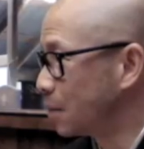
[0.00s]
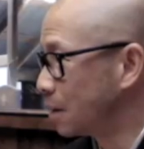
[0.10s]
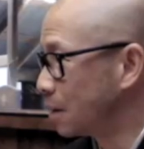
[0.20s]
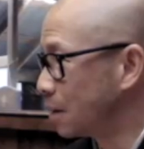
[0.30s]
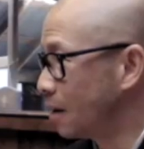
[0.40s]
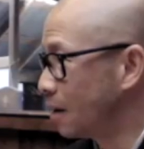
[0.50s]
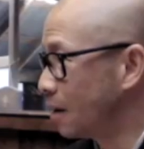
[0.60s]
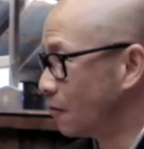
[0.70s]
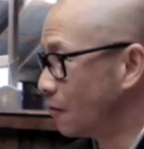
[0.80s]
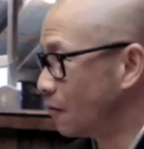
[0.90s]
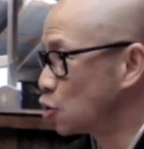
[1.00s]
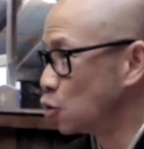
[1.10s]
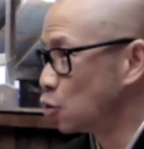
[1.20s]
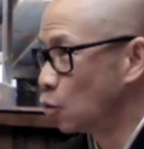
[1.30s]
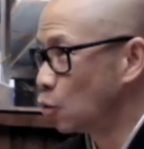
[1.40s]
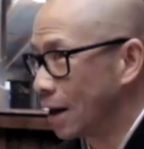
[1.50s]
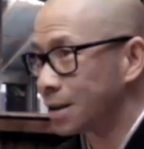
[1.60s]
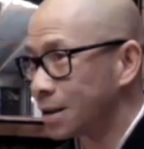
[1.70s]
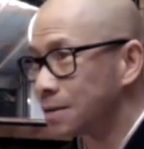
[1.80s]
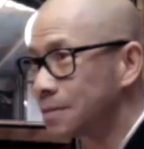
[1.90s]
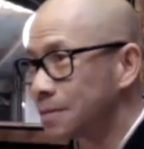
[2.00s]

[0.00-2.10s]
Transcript: deep and a very true way.